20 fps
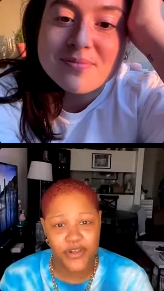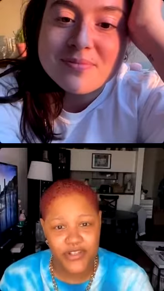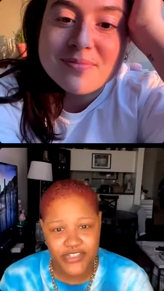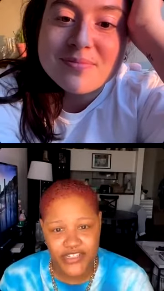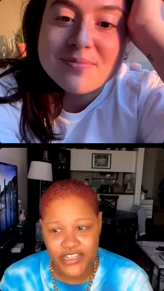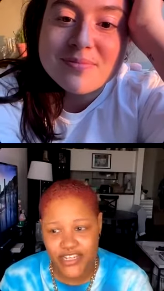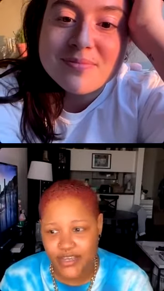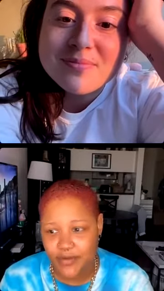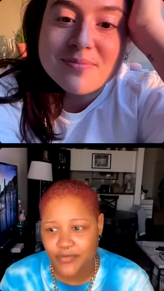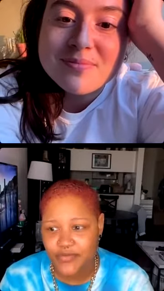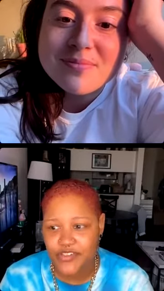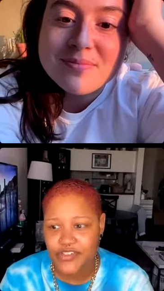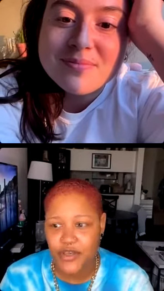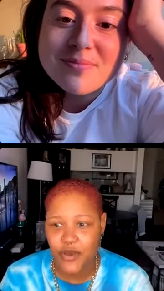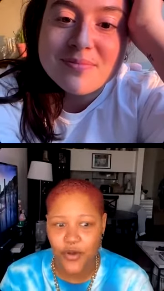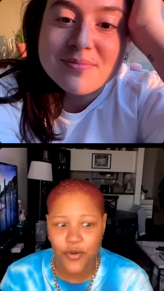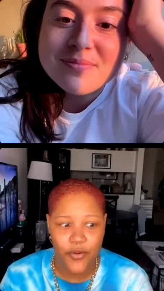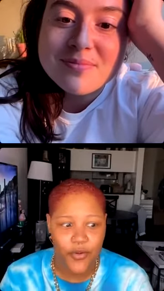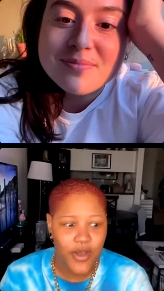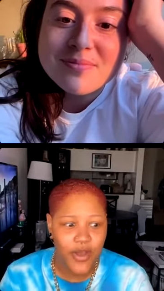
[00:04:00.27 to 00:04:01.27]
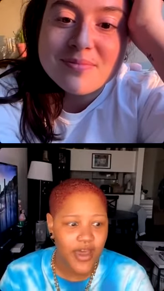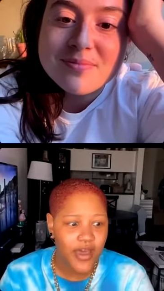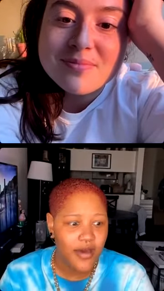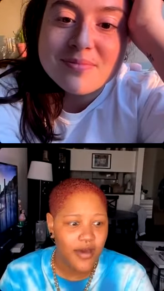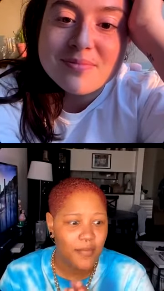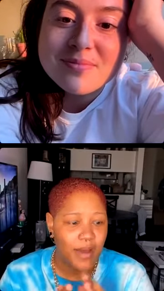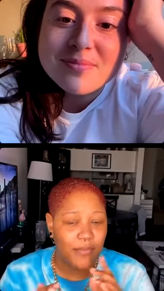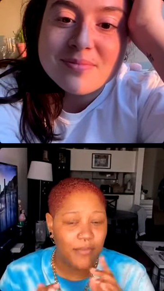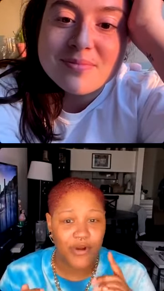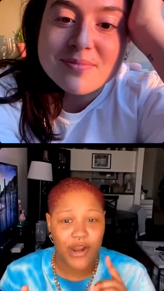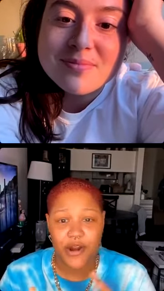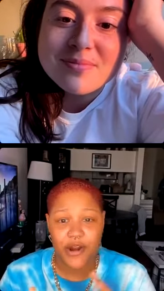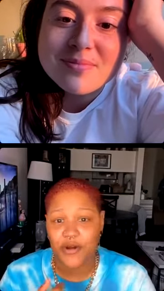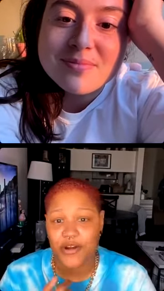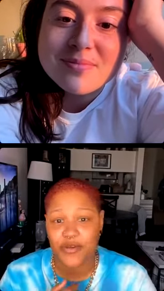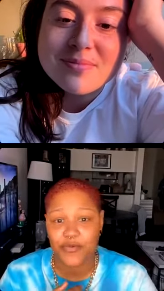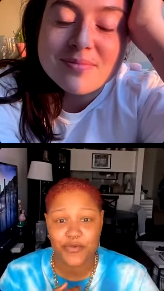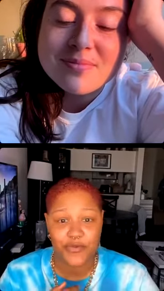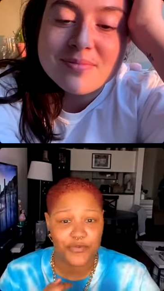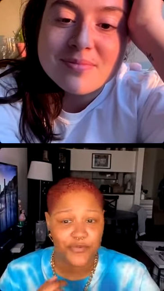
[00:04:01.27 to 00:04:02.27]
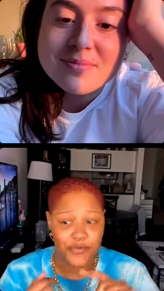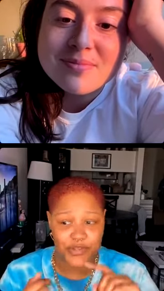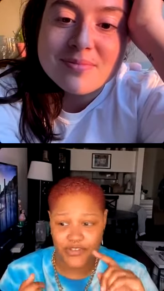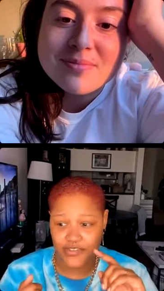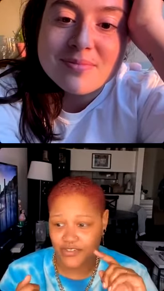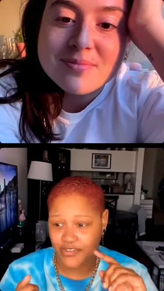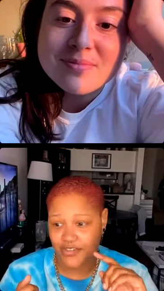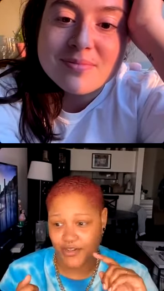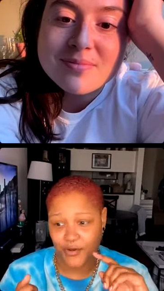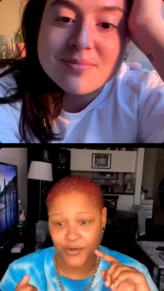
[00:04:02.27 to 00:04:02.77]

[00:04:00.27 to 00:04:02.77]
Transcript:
Speaker 1: team. So my priority was, you know,